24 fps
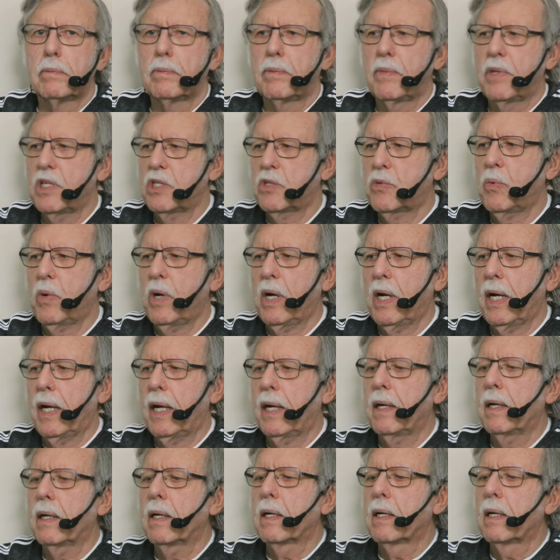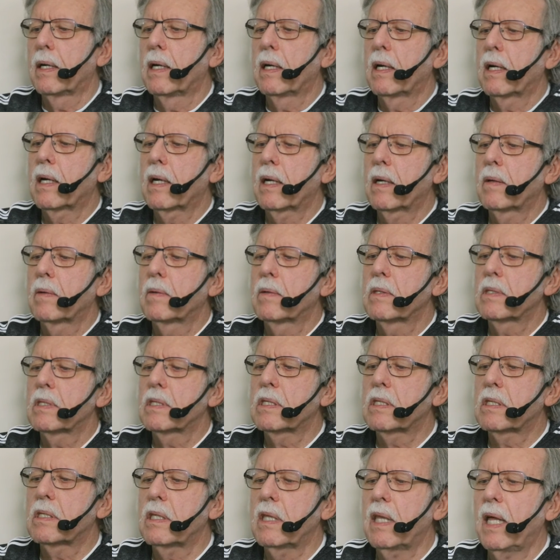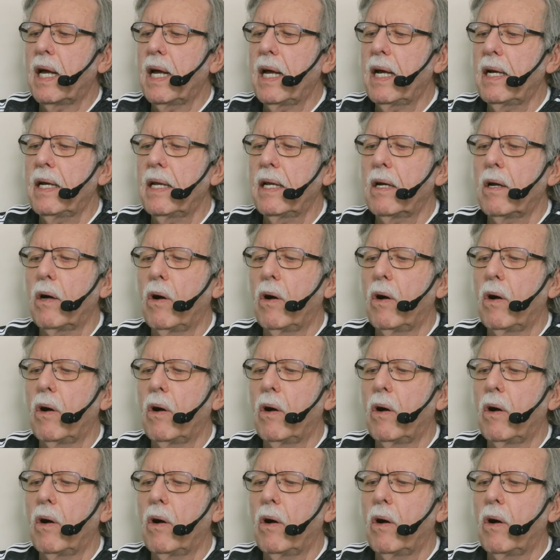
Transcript: this way. Slide it